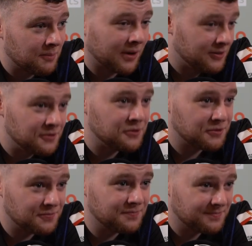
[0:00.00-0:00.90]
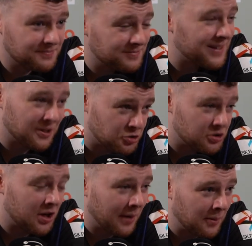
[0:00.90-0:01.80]
because that's
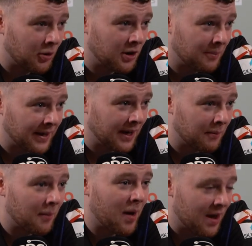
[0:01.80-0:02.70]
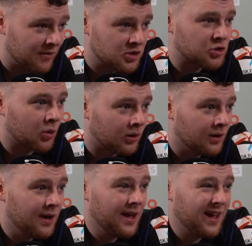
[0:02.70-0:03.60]
usually a weak point in my game with my heavy score.
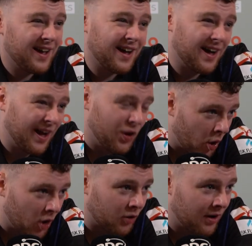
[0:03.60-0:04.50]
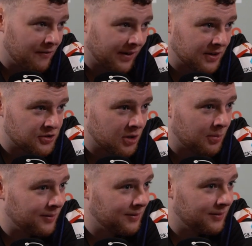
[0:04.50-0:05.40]
Not a great finisher,
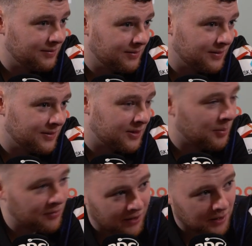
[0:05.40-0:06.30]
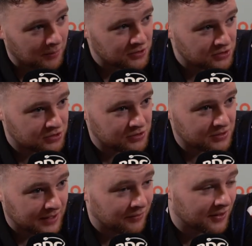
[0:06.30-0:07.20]
but to be fair, it was
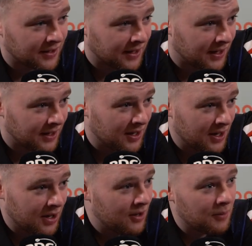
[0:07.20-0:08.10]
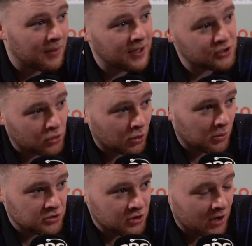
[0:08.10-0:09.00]
different today. My scoring
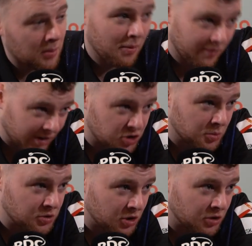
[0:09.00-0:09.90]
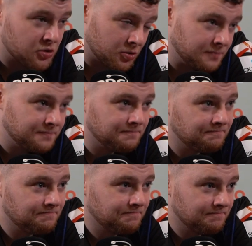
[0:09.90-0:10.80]
wasn't great, but my finishing was good, so
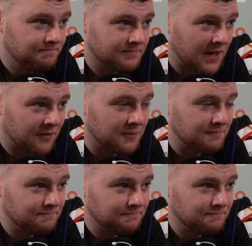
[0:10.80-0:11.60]
different.